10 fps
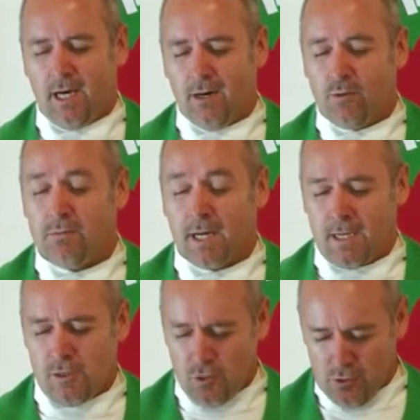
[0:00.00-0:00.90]
we might
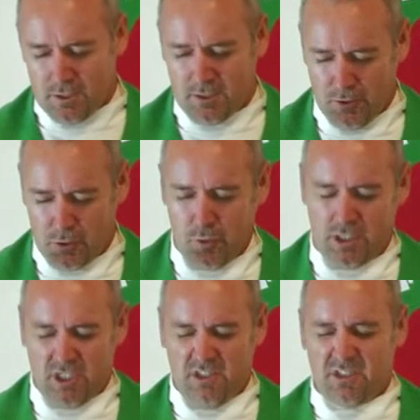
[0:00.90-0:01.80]
use those
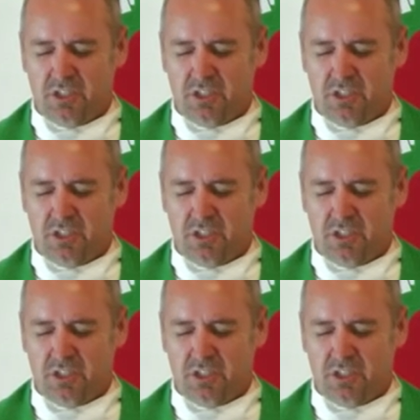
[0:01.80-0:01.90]
riches